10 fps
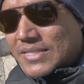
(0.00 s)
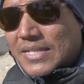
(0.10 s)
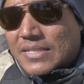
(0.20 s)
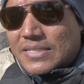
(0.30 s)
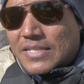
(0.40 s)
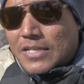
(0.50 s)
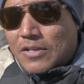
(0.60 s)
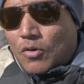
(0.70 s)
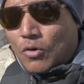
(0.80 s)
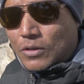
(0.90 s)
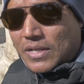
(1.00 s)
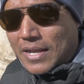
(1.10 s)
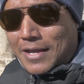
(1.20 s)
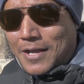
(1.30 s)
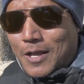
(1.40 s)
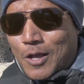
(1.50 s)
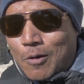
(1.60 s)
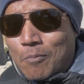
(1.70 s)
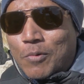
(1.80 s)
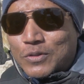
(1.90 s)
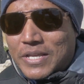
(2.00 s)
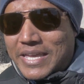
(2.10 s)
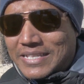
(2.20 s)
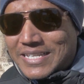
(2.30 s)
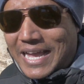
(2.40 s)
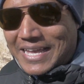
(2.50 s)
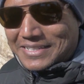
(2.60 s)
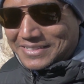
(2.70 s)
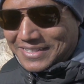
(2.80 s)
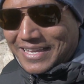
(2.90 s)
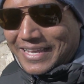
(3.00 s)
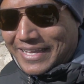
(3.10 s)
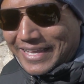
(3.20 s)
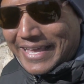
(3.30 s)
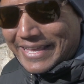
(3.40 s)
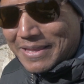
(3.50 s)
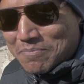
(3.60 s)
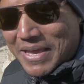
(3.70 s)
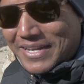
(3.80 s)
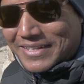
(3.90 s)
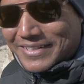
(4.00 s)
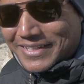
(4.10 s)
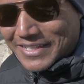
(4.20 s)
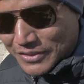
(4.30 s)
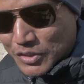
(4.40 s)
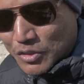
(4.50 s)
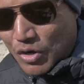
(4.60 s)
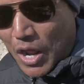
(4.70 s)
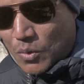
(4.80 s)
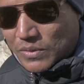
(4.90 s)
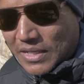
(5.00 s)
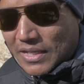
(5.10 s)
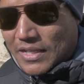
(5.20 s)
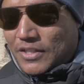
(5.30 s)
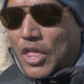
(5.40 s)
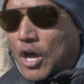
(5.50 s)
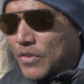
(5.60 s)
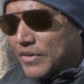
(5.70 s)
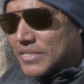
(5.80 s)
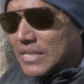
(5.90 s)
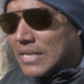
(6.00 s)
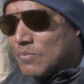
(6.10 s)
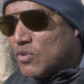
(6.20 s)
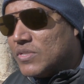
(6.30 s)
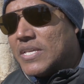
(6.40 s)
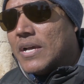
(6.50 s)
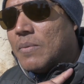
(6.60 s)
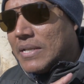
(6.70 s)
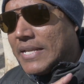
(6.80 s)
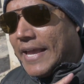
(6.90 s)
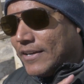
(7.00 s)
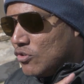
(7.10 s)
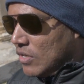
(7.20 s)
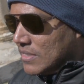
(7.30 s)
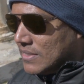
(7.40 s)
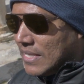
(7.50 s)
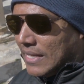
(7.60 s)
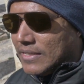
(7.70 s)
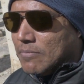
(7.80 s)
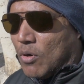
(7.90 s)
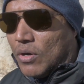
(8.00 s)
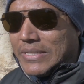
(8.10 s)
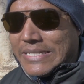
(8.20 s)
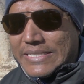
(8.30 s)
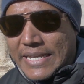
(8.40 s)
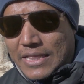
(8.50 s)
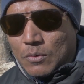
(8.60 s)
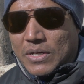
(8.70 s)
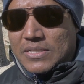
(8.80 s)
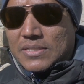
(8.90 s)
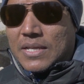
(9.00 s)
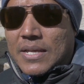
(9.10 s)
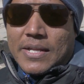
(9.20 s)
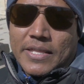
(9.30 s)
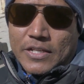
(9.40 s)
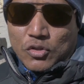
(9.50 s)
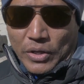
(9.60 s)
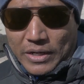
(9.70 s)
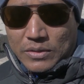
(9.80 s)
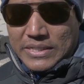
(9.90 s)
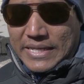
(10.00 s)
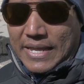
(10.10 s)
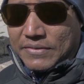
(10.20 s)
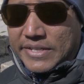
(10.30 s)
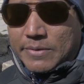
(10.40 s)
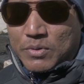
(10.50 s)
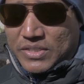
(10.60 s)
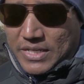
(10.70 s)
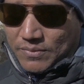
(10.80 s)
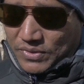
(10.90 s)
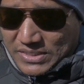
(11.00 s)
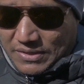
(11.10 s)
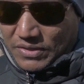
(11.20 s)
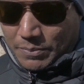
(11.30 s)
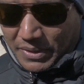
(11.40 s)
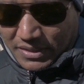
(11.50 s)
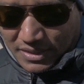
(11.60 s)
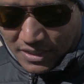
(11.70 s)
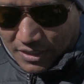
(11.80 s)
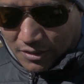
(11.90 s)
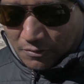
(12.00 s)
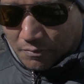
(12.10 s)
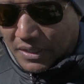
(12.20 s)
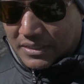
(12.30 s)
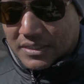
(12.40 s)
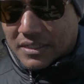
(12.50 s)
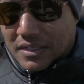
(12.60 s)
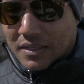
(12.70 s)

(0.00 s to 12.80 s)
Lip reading: still see old mosaic tile embedded into the ground. Now there is a little museum at the entrance that the more detailed ones, they took it out and they have it in the museum for safekeeping. But